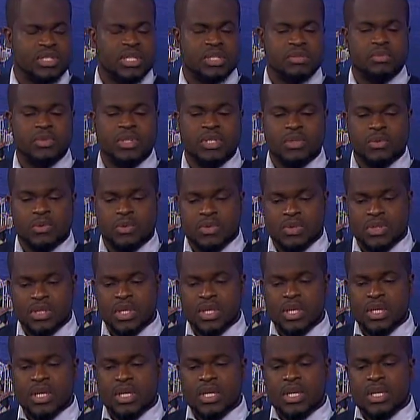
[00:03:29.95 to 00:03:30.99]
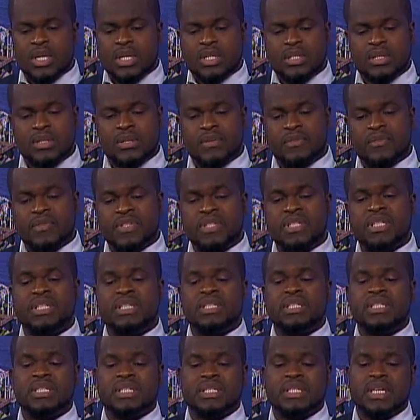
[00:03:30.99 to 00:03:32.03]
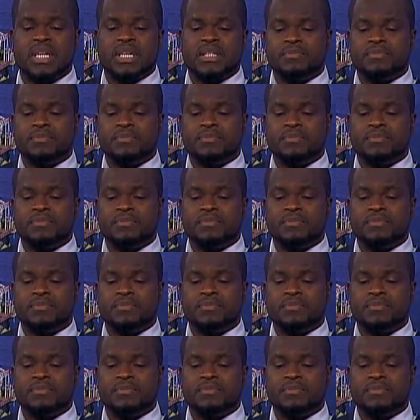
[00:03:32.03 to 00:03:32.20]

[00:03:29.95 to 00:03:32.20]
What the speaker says: we use to facilitate that.